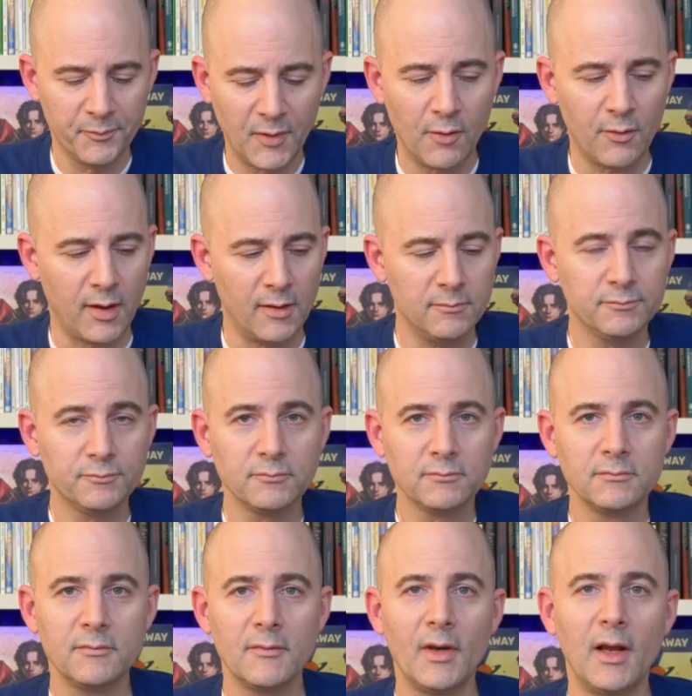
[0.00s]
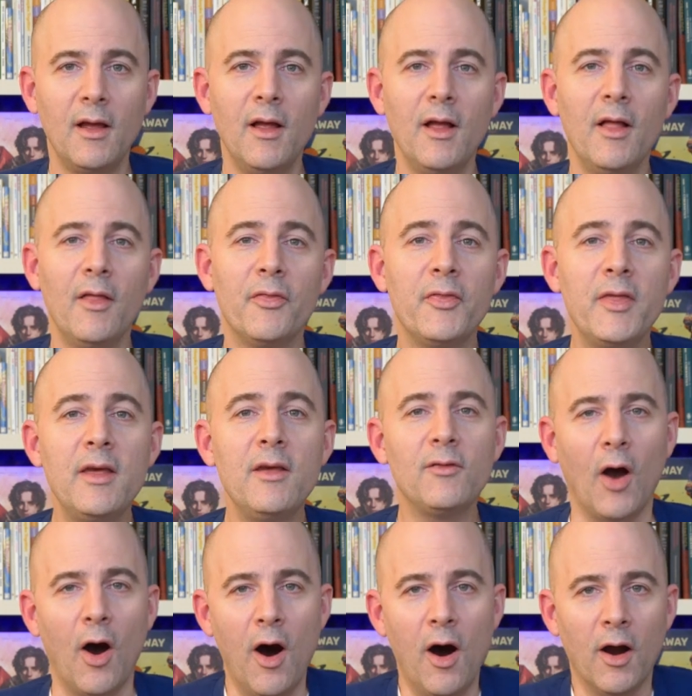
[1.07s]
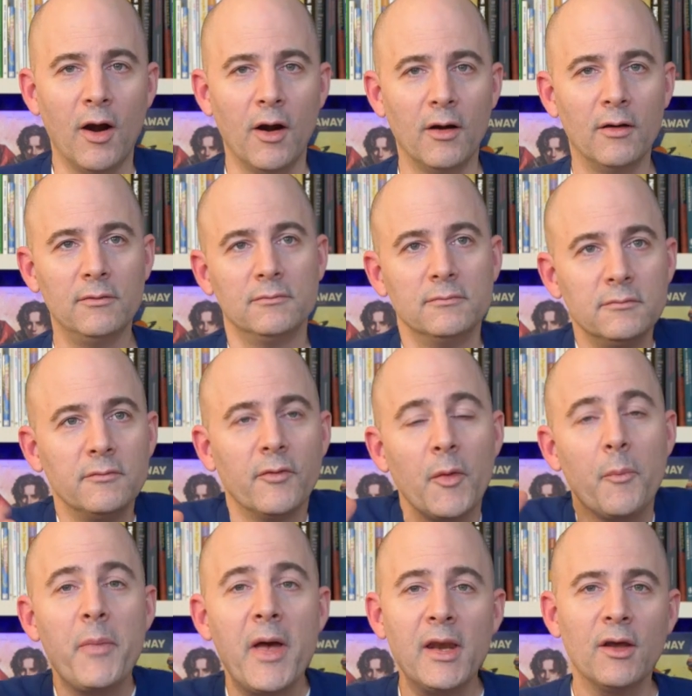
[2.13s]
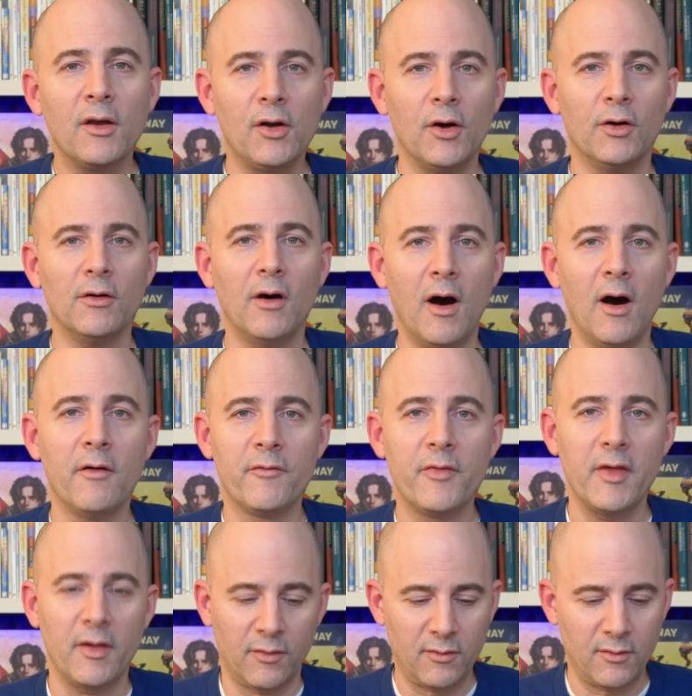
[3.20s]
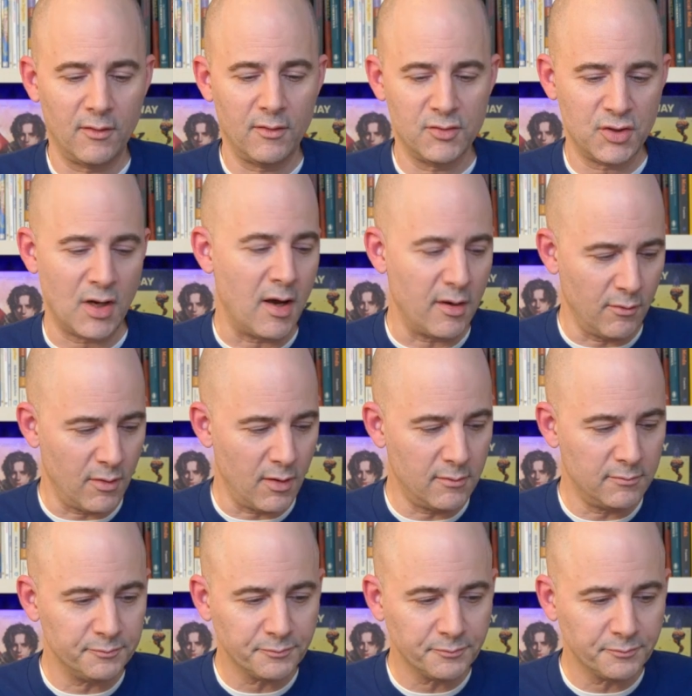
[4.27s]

Okay. These are the pinnacle of this genre.